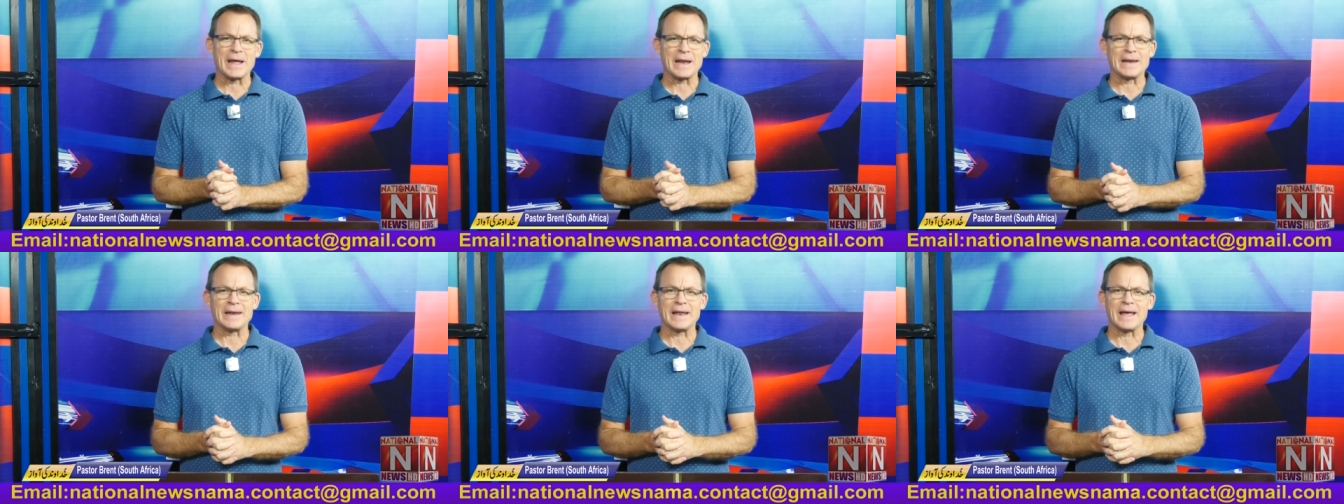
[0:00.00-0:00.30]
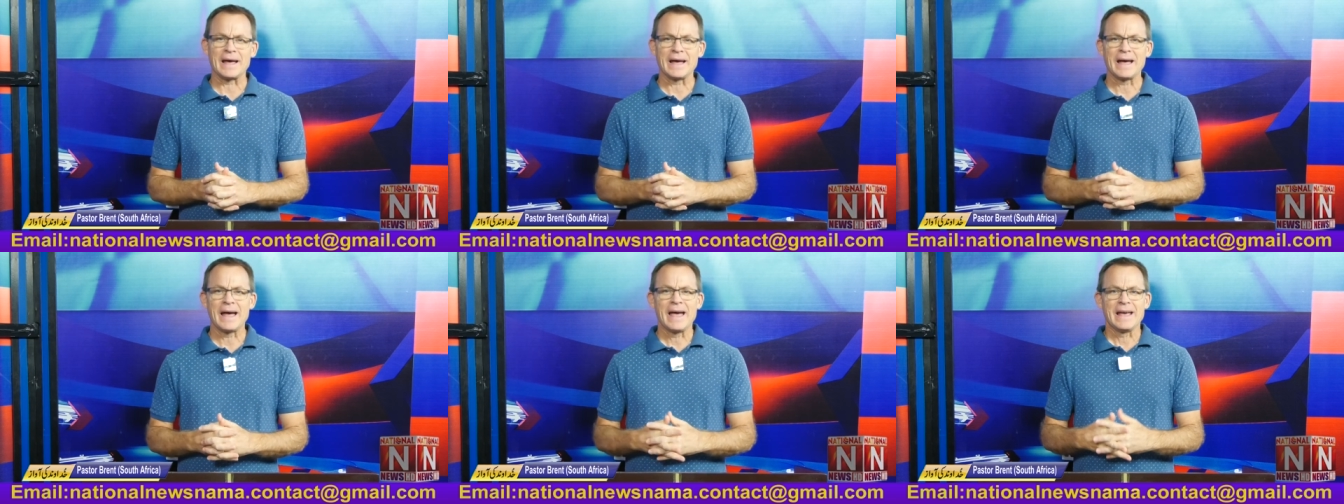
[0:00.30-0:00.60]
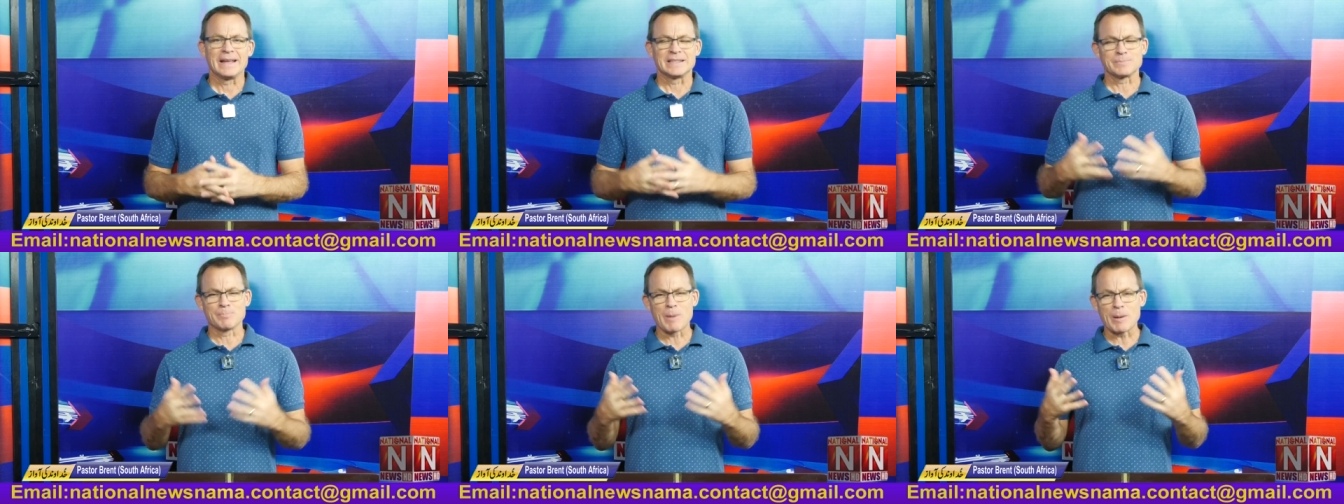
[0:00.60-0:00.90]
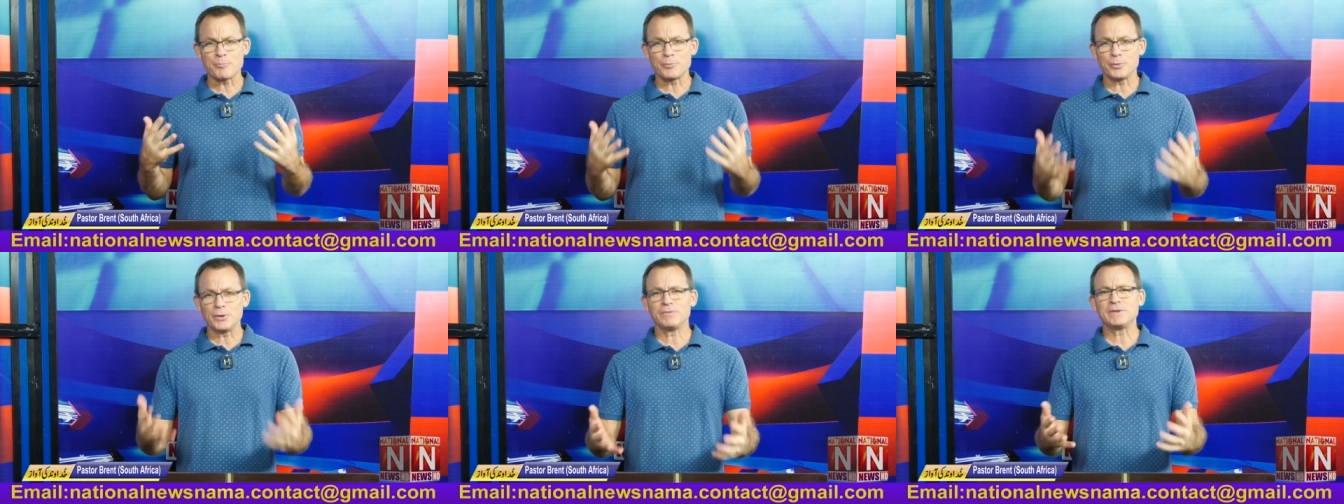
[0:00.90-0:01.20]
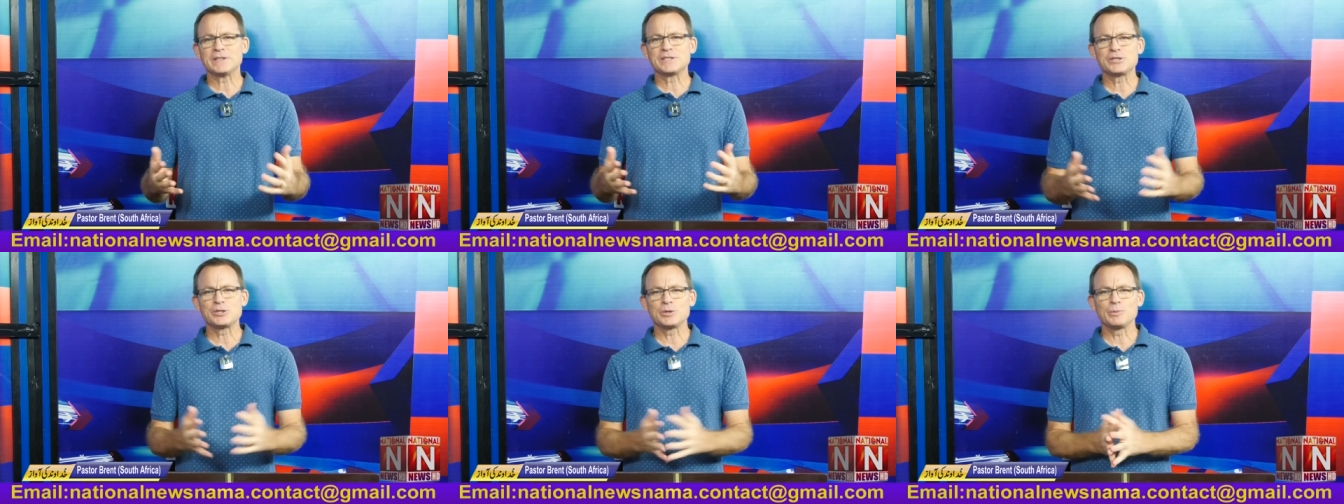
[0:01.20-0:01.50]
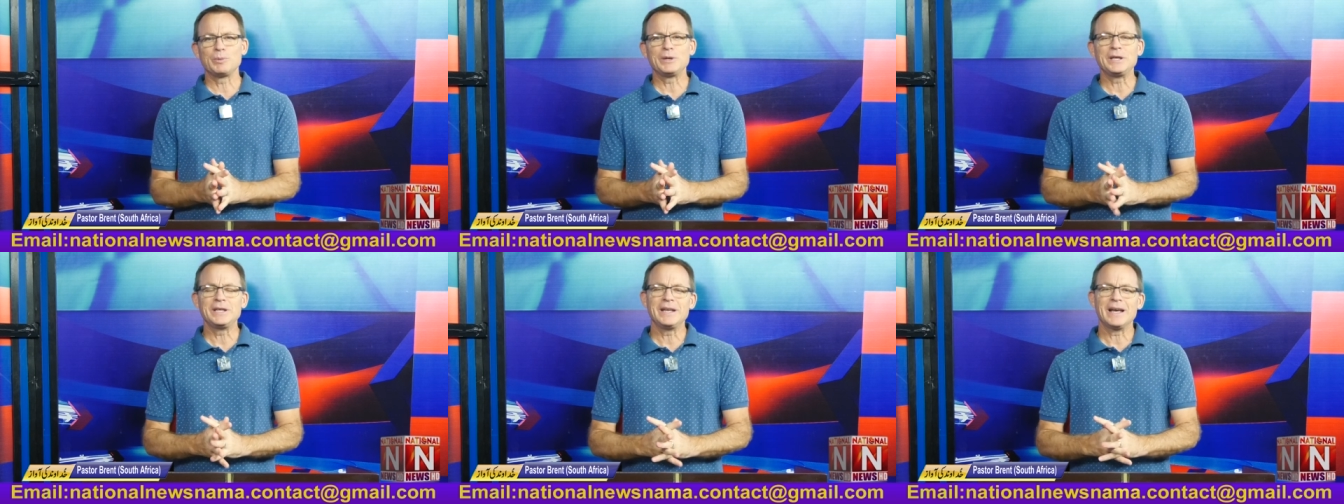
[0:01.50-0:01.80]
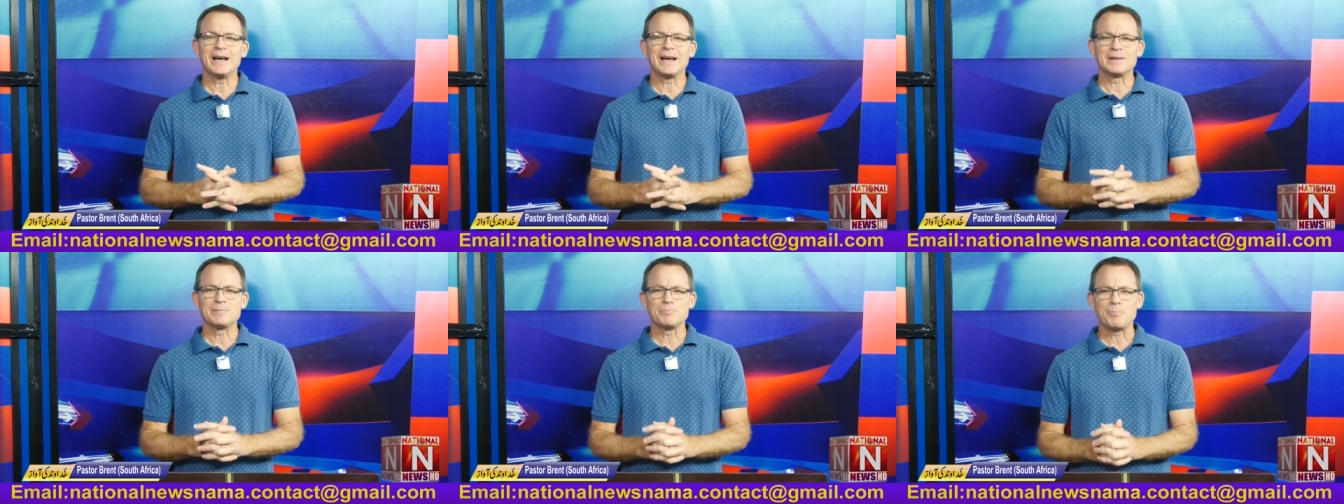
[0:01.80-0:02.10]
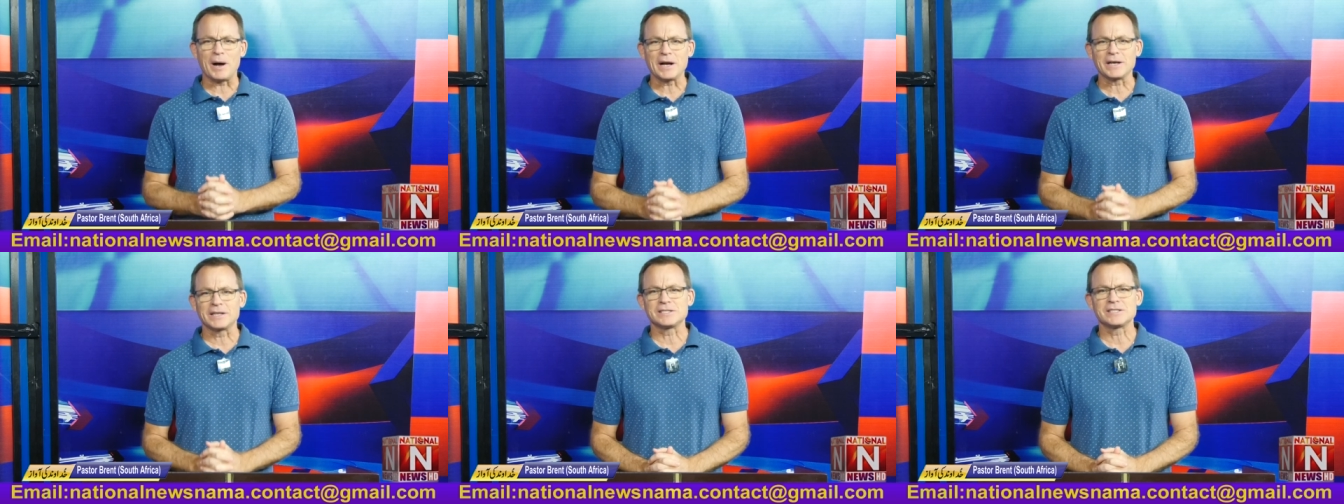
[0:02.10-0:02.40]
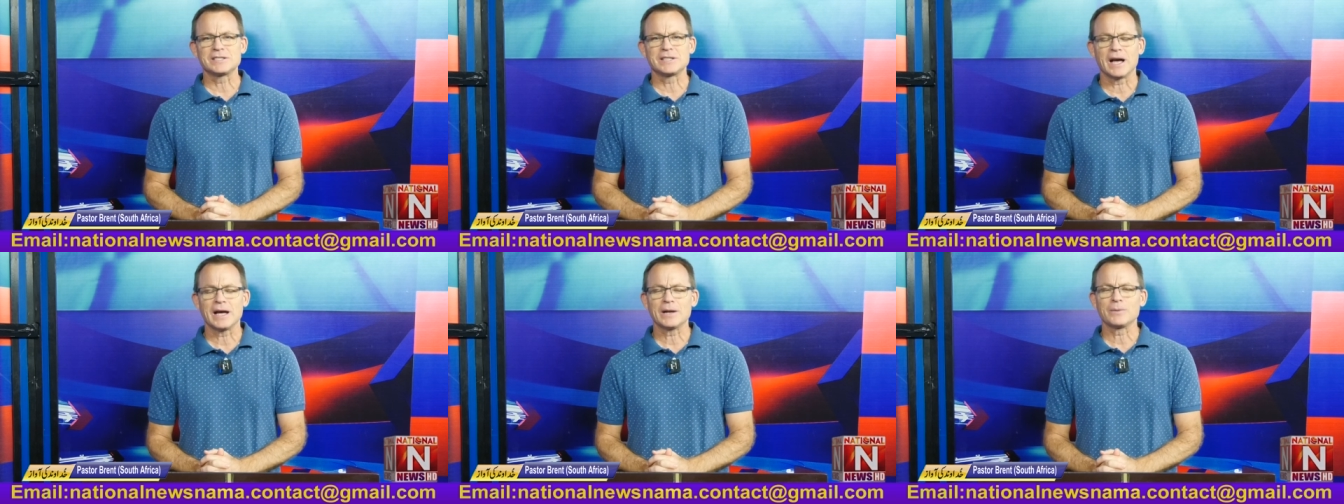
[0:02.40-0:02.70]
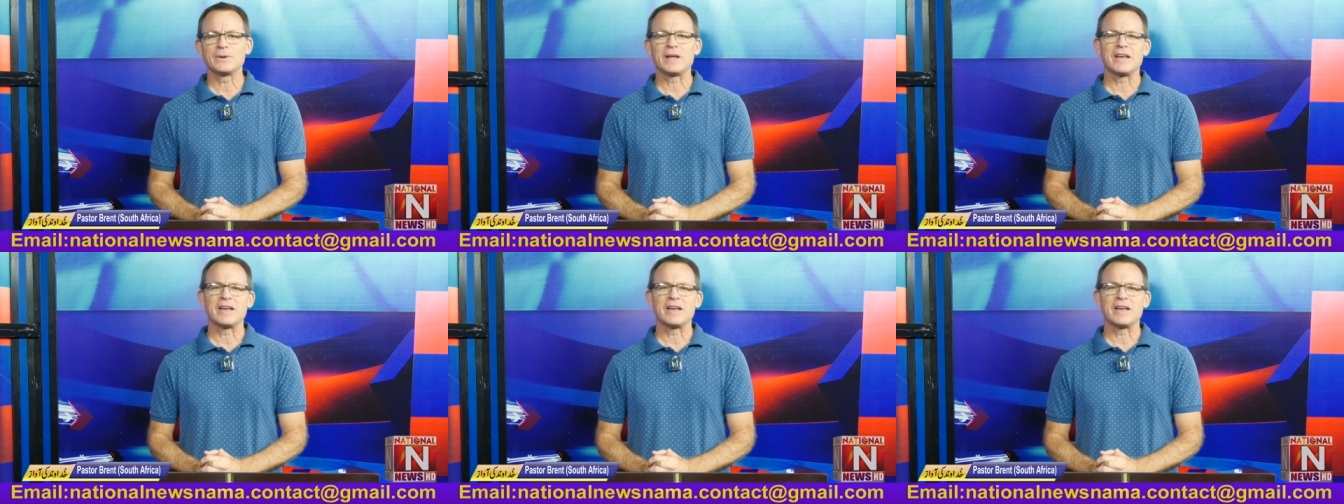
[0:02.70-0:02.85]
And uh, it's my privilege to be here in Pakistan.